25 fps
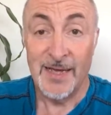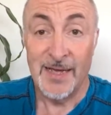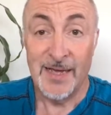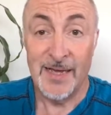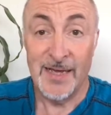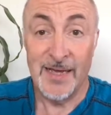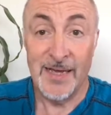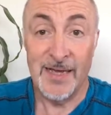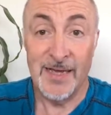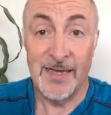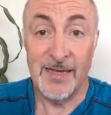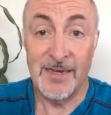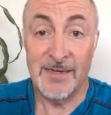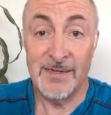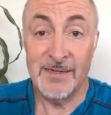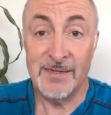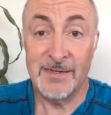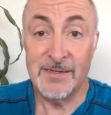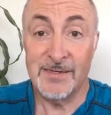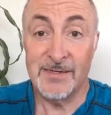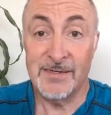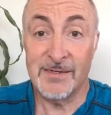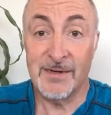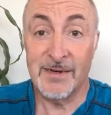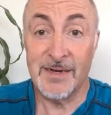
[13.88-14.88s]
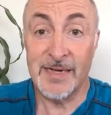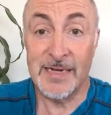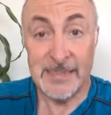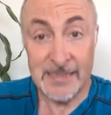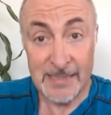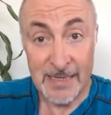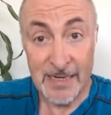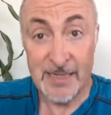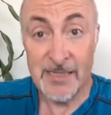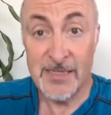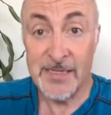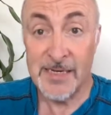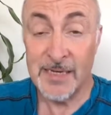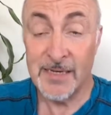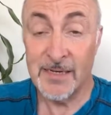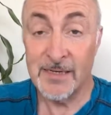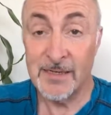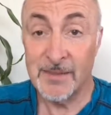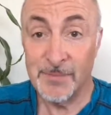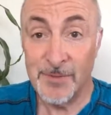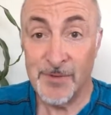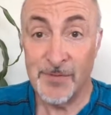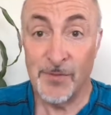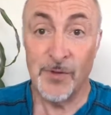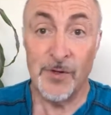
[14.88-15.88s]
And I'll get into that in a
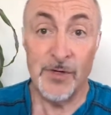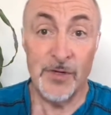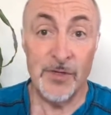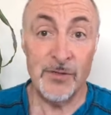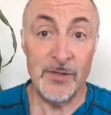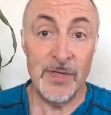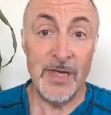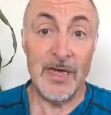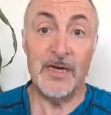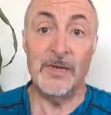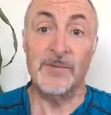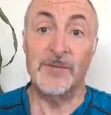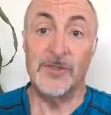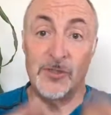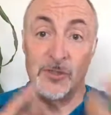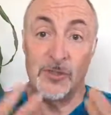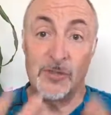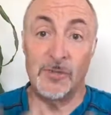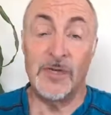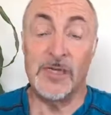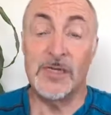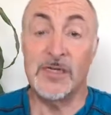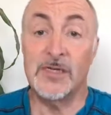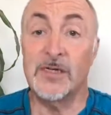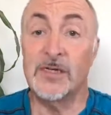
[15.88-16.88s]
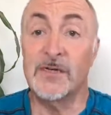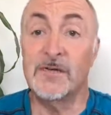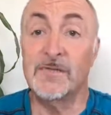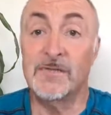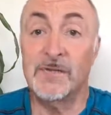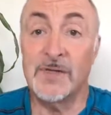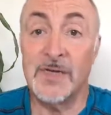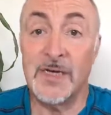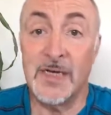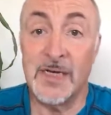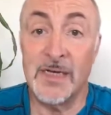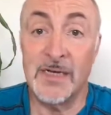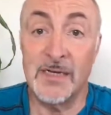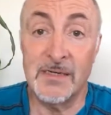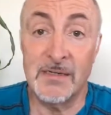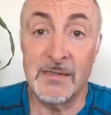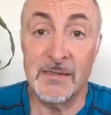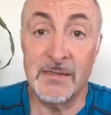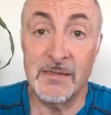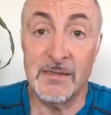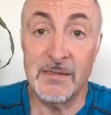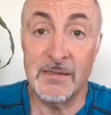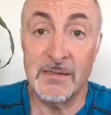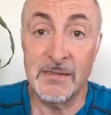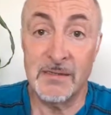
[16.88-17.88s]
second. Before I do that, let me introduce myself
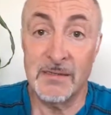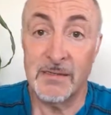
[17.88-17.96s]
and